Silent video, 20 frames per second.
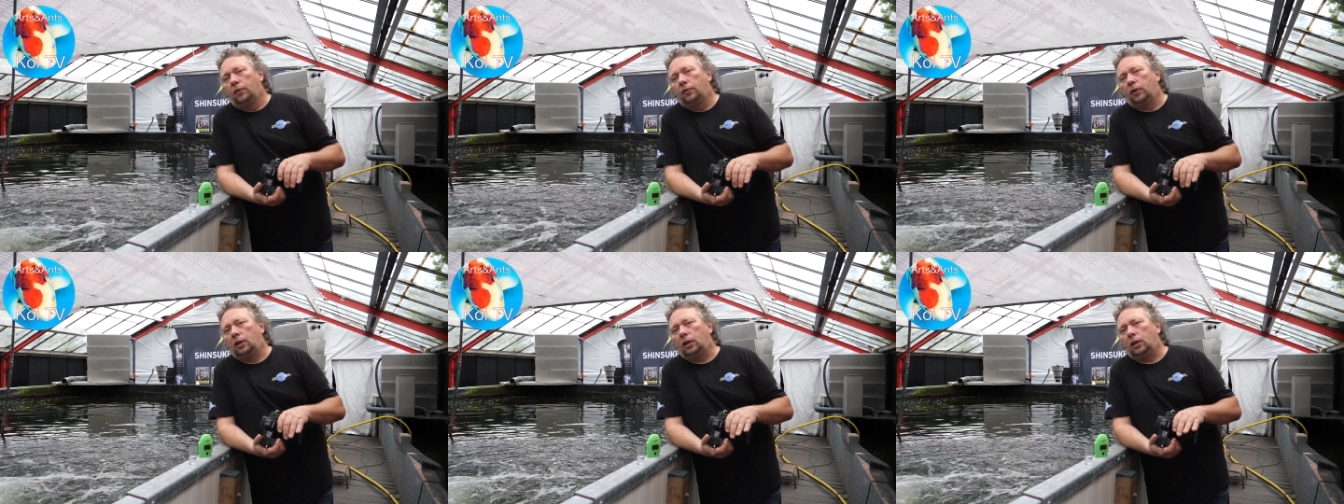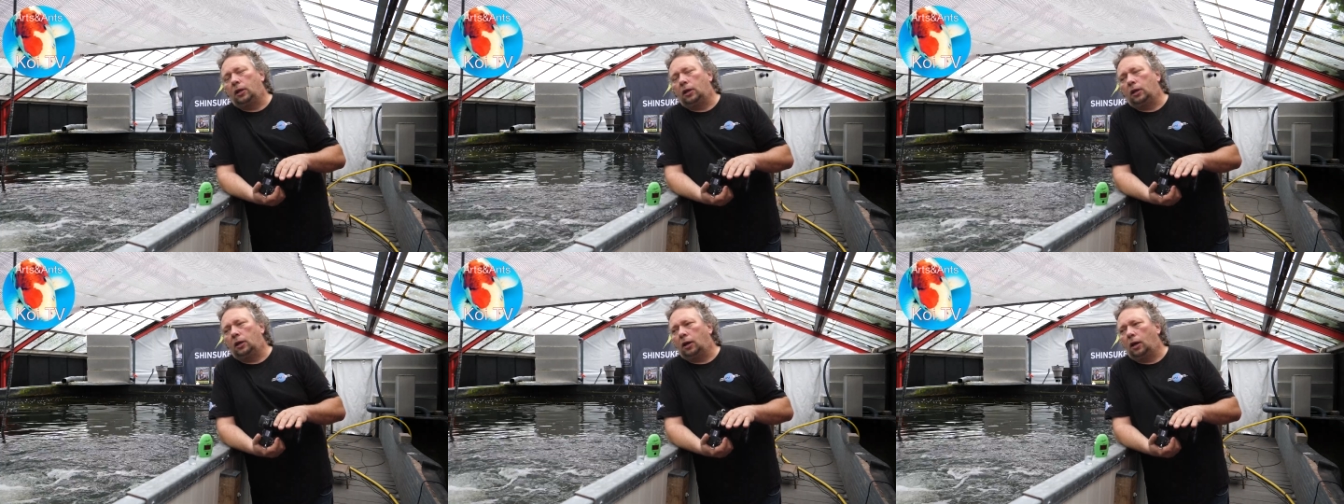
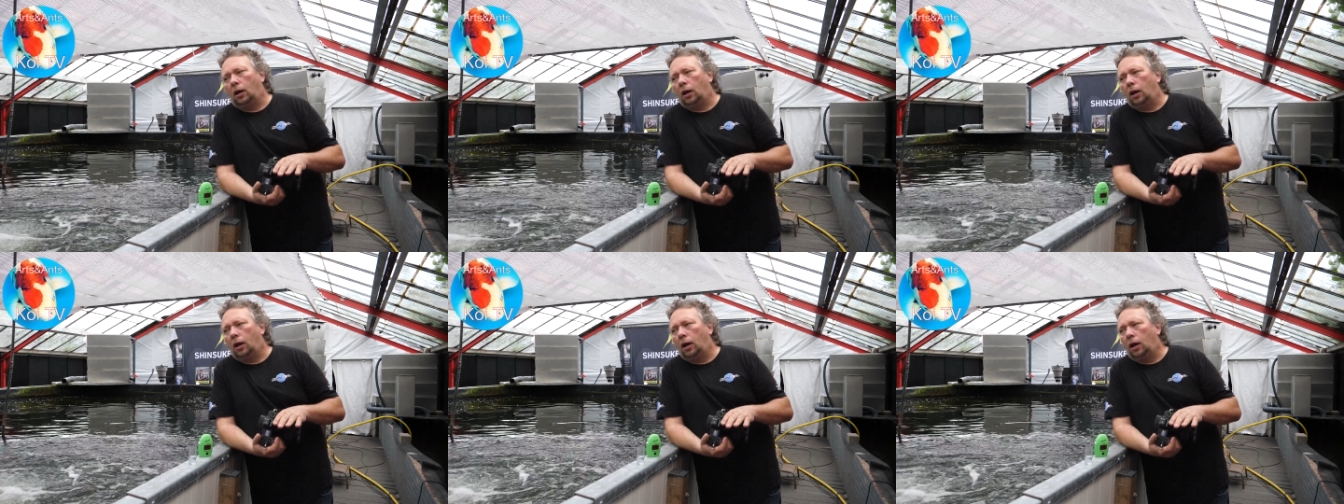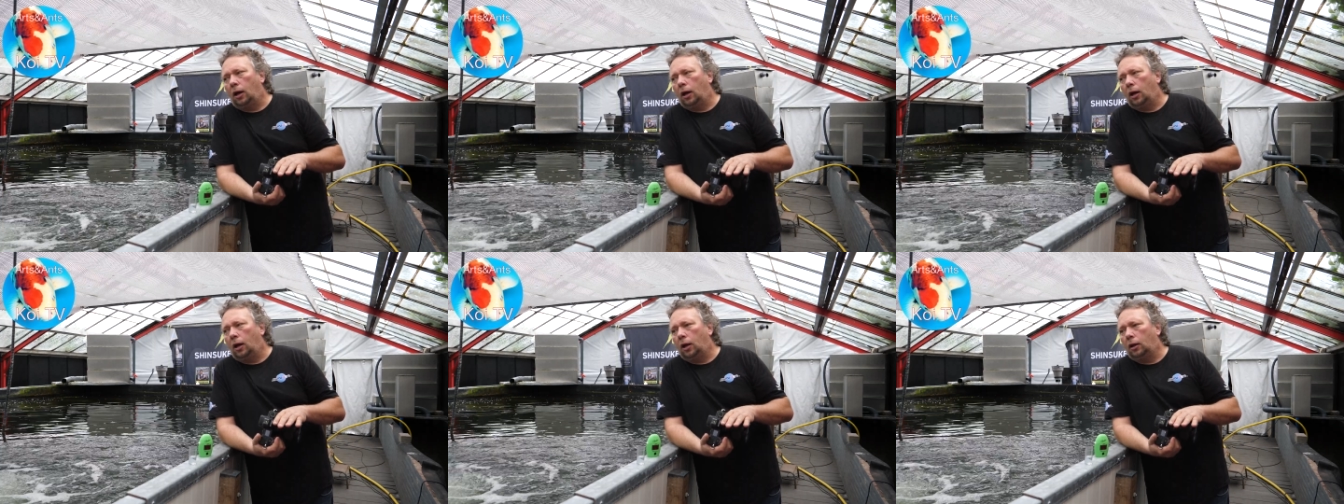the
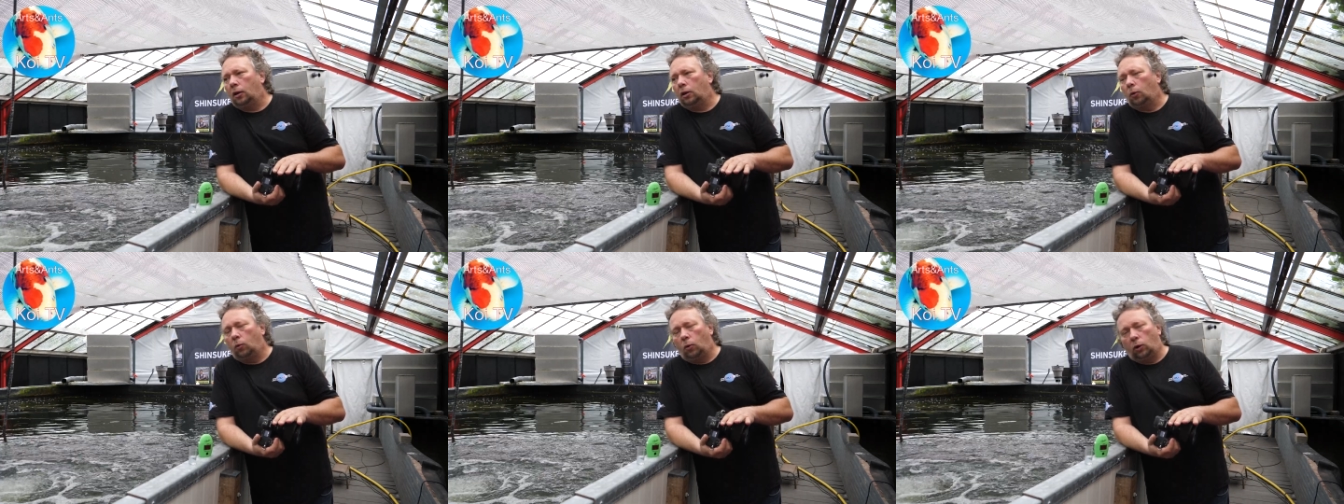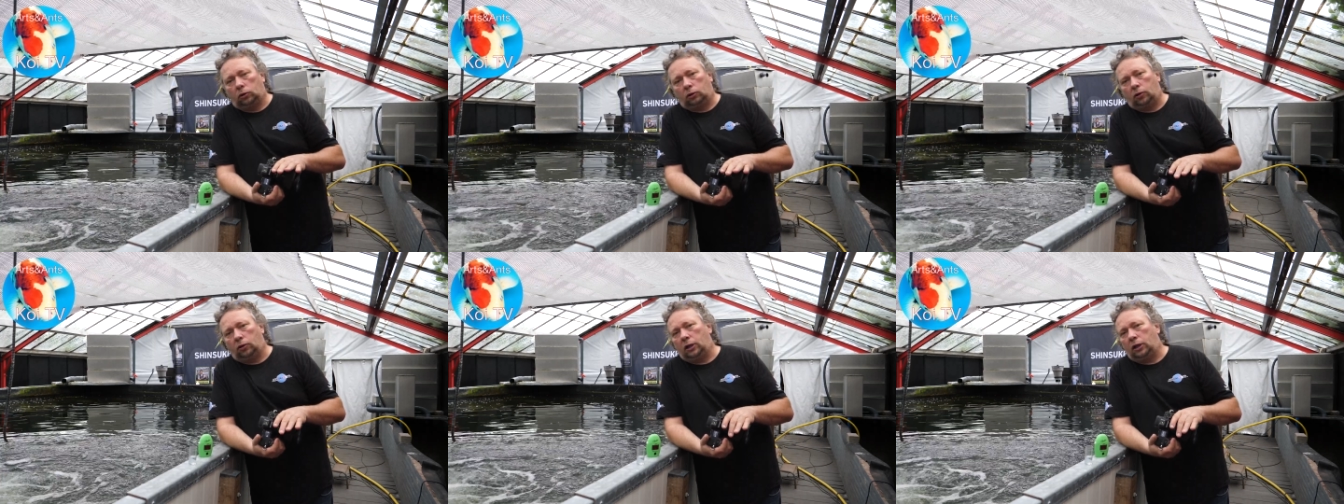uh, the
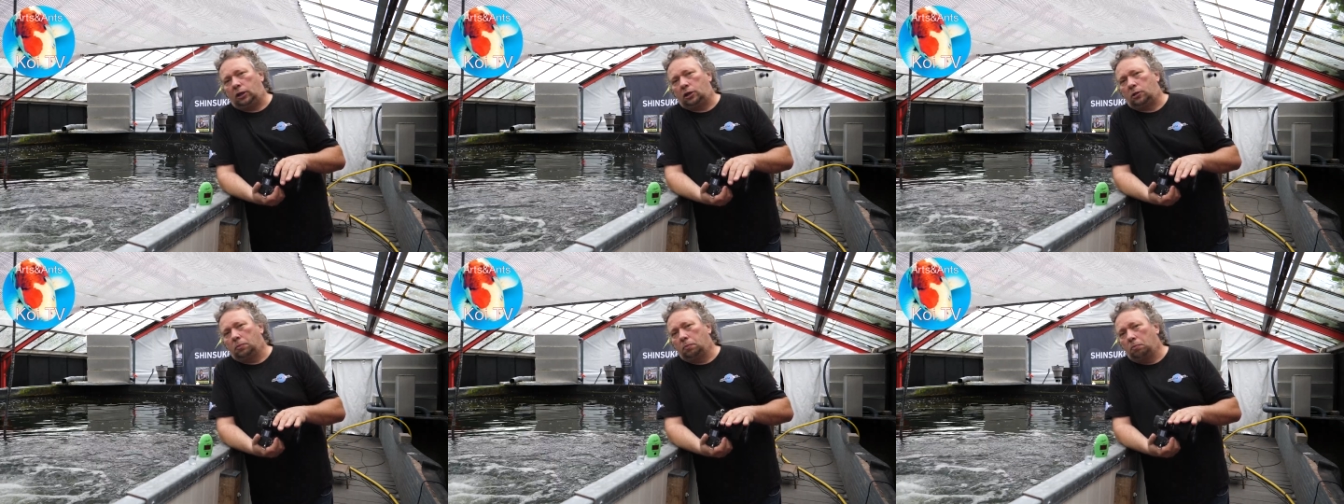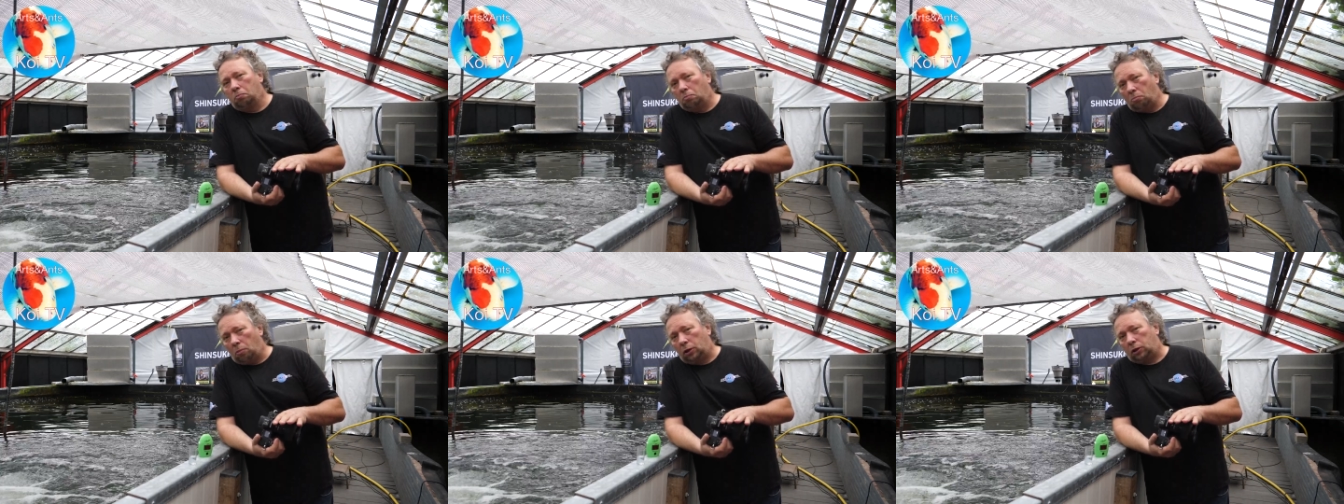water is
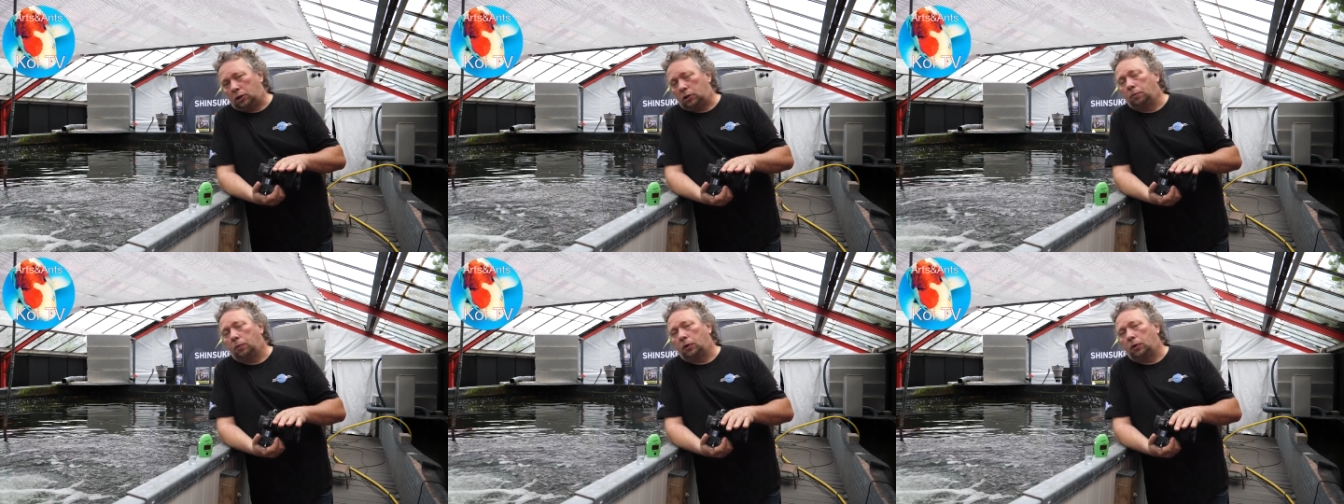much